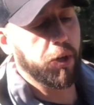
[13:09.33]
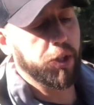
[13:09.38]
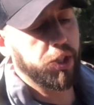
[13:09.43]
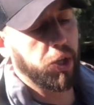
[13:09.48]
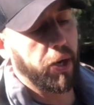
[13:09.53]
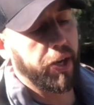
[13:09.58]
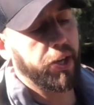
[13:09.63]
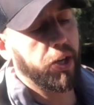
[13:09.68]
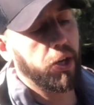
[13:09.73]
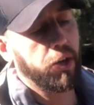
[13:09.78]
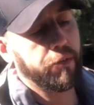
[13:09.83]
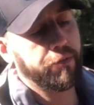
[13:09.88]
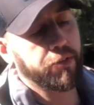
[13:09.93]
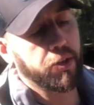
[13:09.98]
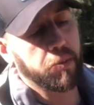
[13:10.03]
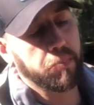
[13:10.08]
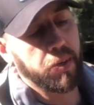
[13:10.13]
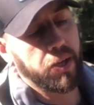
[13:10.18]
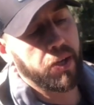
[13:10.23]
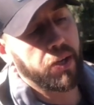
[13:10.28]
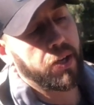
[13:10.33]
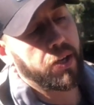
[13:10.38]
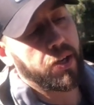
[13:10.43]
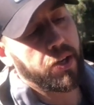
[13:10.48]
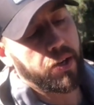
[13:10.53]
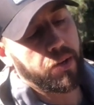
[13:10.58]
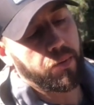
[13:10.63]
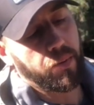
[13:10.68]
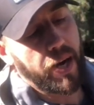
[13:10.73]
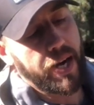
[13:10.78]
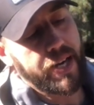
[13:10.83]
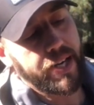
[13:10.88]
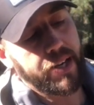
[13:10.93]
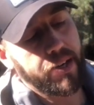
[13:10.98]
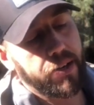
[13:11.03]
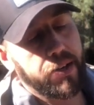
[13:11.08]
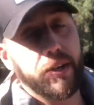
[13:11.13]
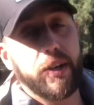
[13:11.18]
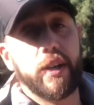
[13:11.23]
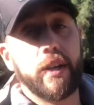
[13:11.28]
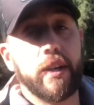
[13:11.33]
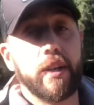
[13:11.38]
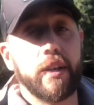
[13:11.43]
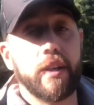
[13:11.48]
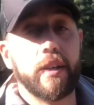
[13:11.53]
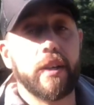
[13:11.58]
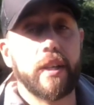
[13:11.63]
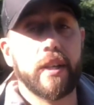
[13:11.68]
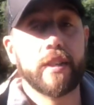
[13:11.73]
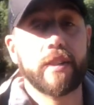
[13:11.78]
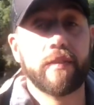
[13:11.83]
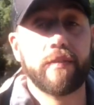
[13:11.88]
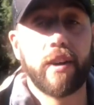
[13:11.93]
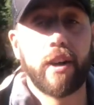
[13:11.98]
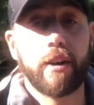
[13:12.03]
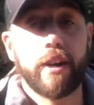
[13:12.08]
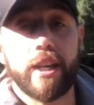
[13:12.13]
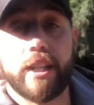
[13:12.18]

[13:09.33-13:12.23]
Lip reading: so I know from right here at the very